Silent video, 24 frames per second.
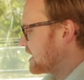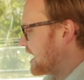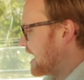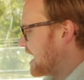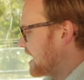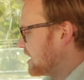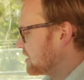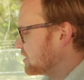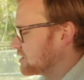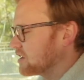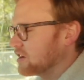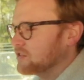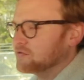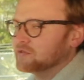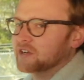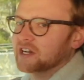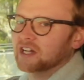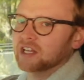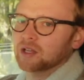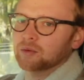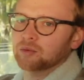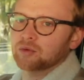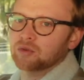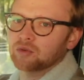and
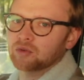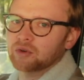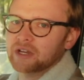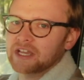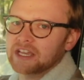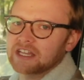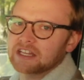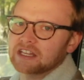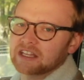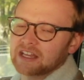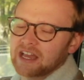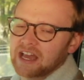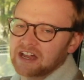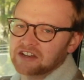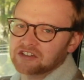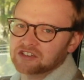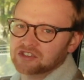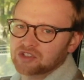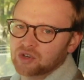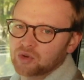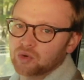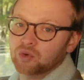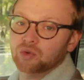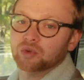available heating and
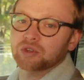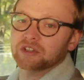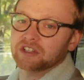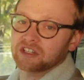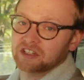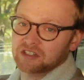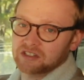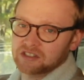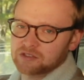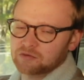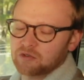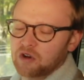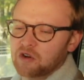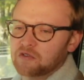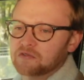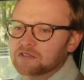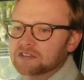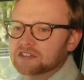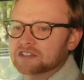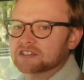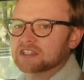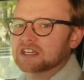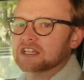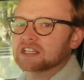cooling as well for the
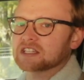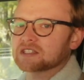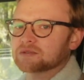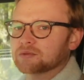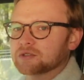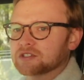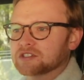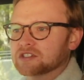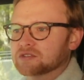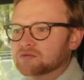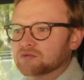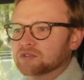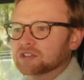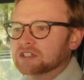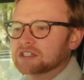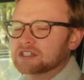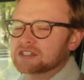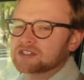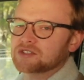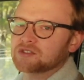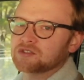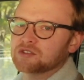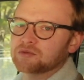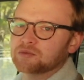seats, which is really
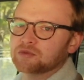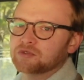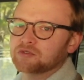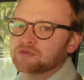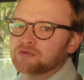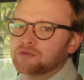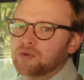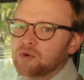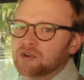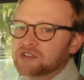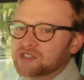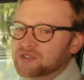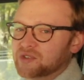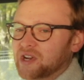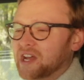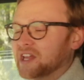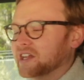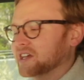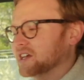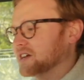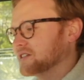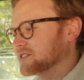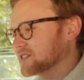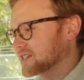suitable for
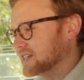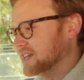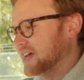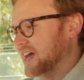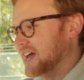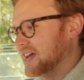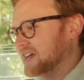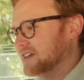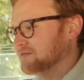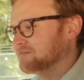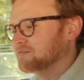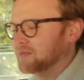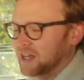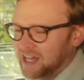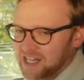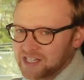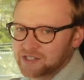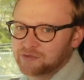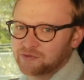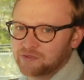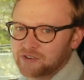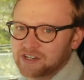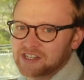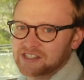Australia. Today, it's
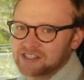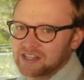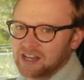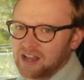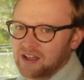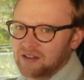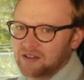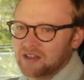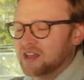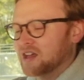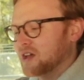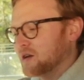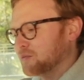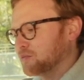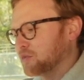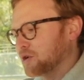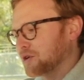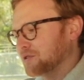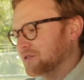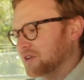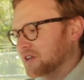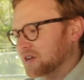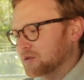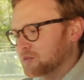freezing,
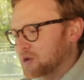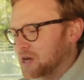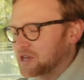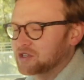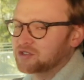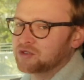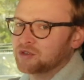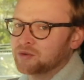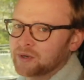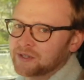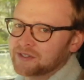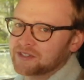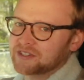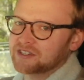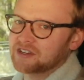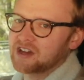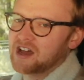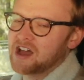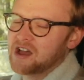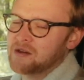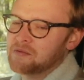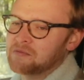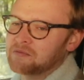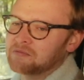but in about 2 months'
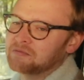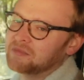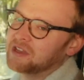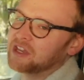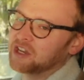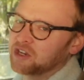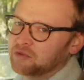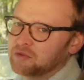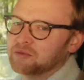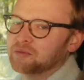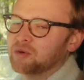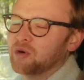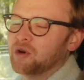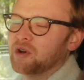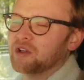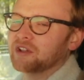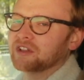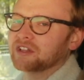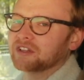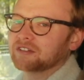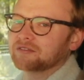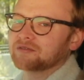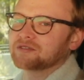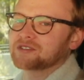time, it'll be
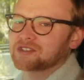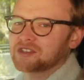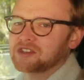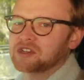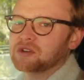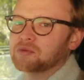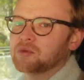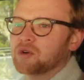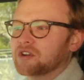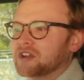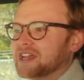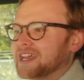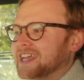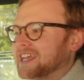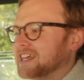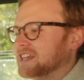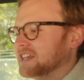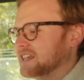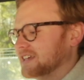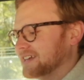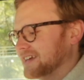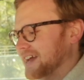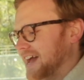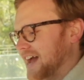boiling, so you want
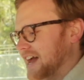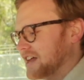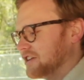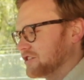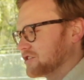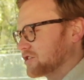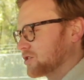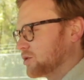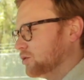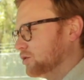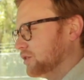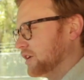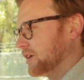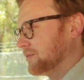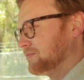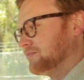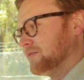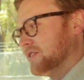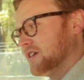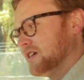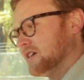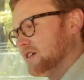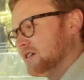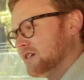heating and cooling.
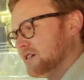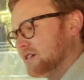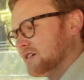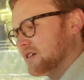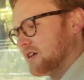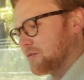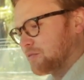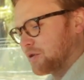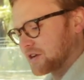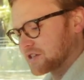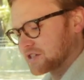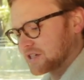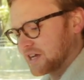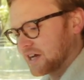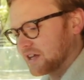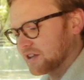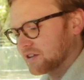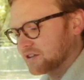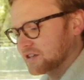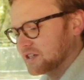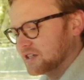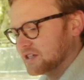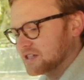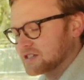And
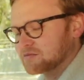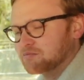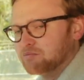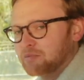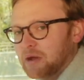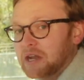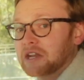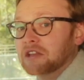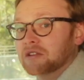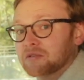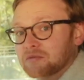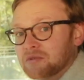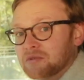practicality is better than